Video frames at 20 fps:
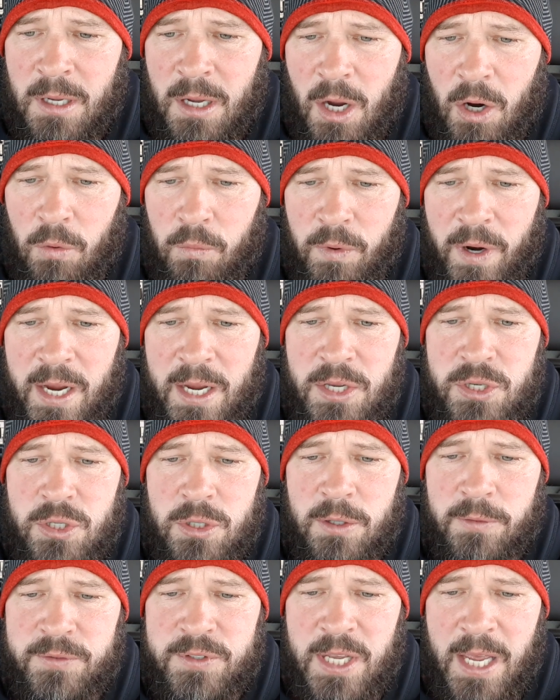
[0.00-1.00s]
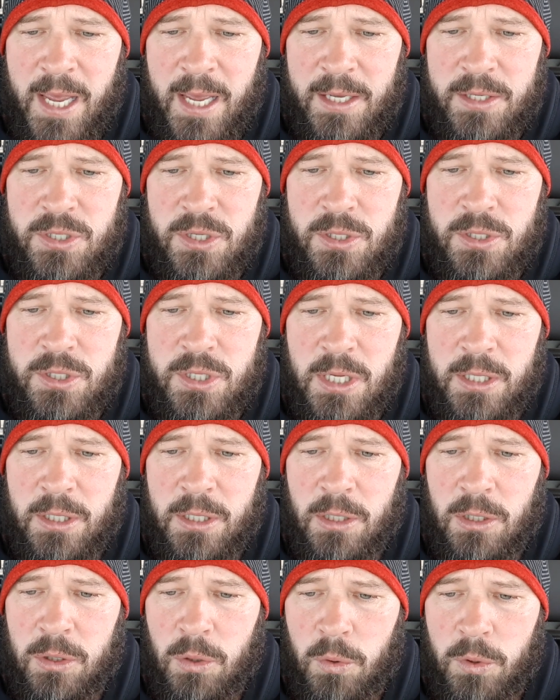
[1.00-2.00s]
a raiser of taxes in the
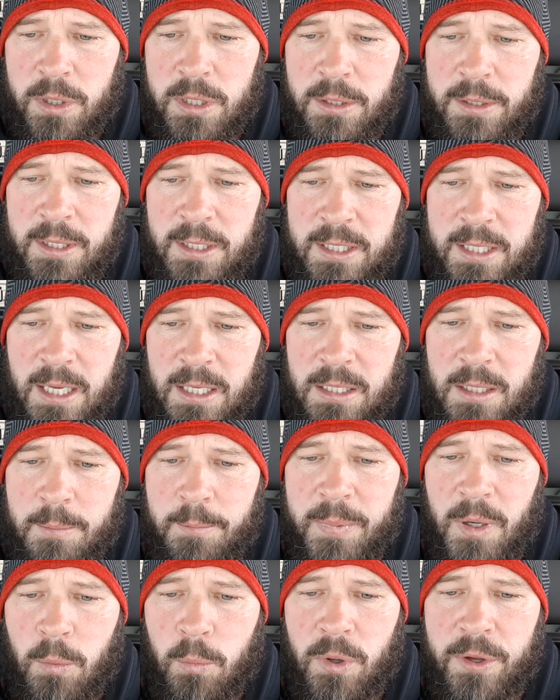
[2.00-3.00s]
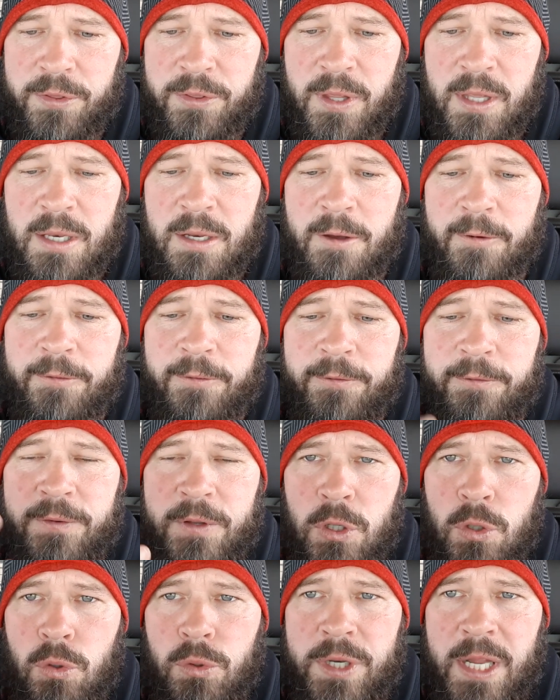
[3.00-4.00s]
glory of the kingdom, but within a
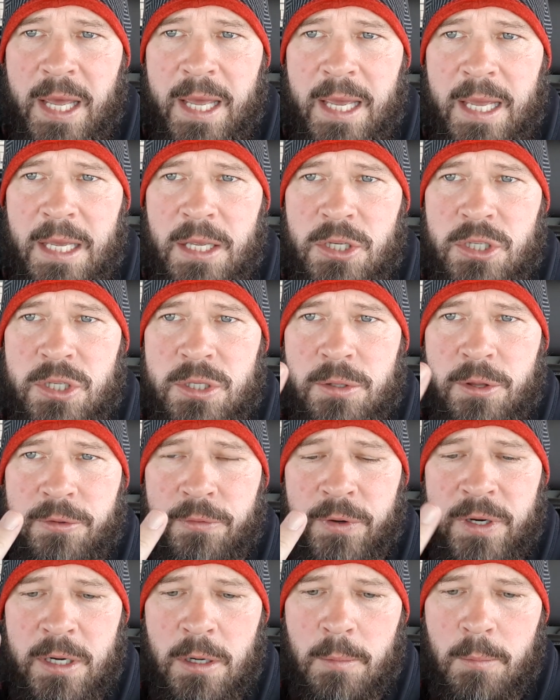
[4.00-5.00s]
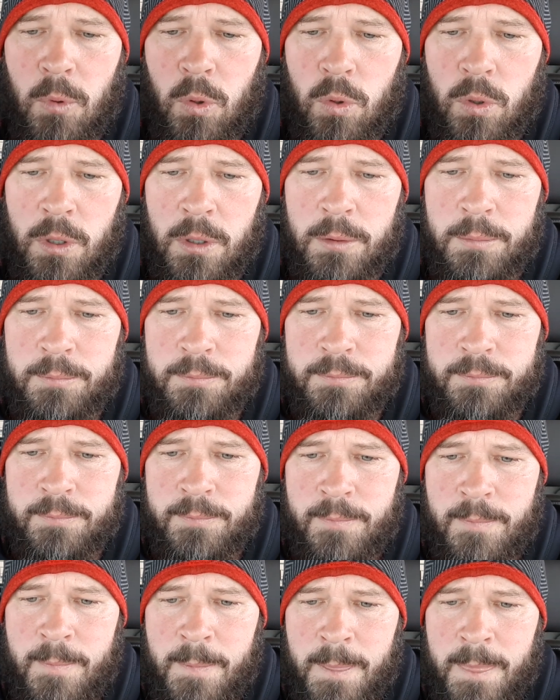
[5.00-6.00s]
few days, three or more,
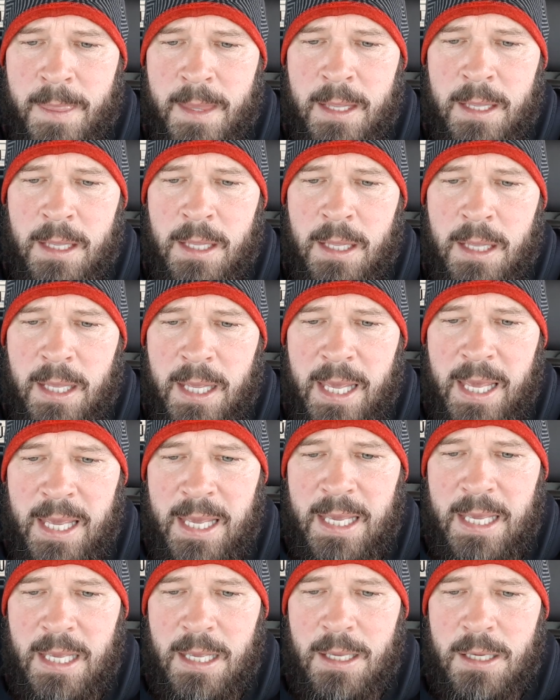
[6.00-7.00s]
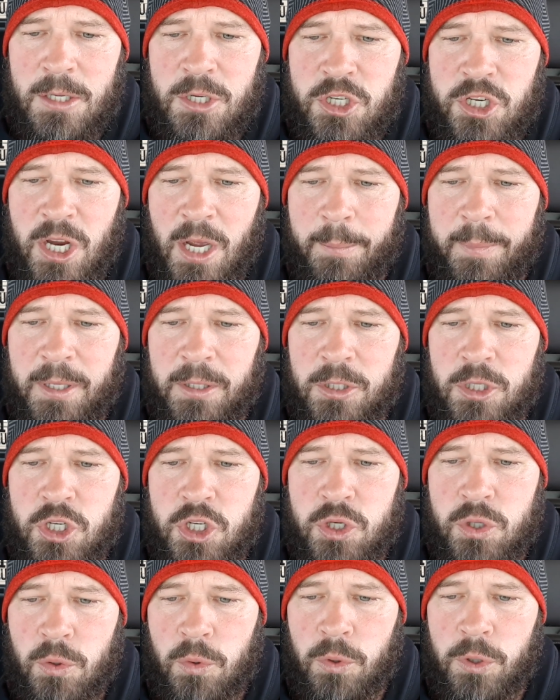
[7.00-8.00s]
he shall be
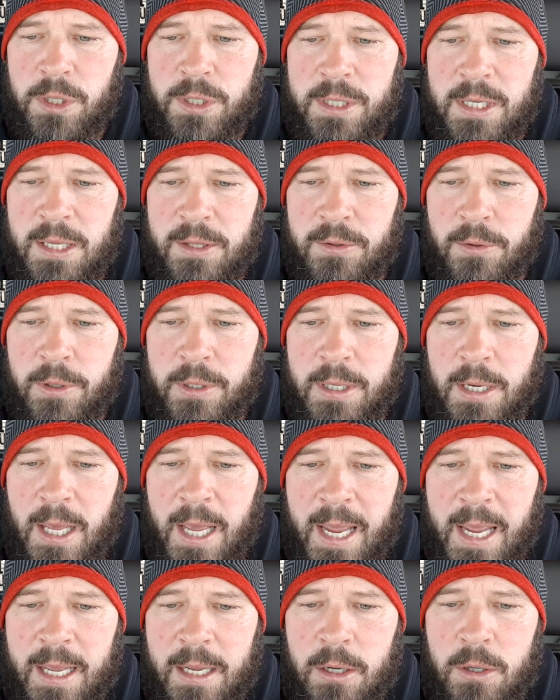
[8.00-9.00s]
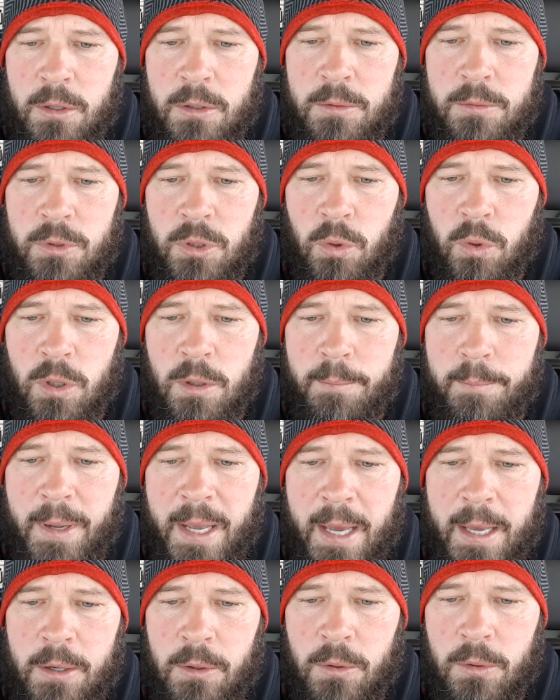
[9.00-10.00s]
destroyed neither in anger nor in
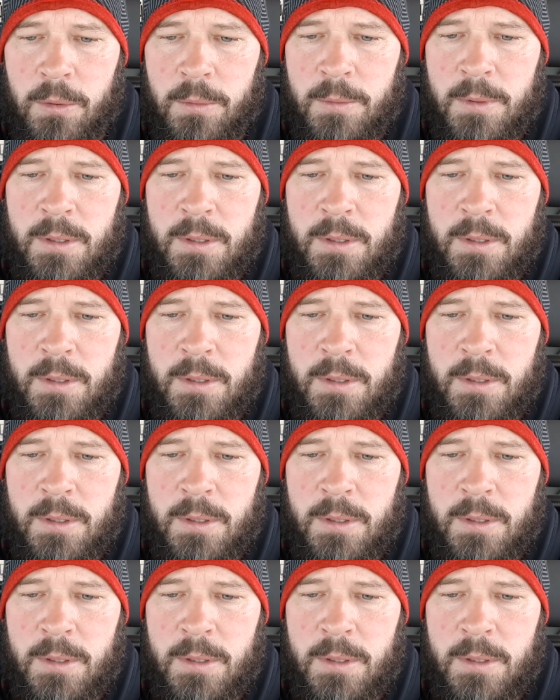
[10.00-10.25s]
battle.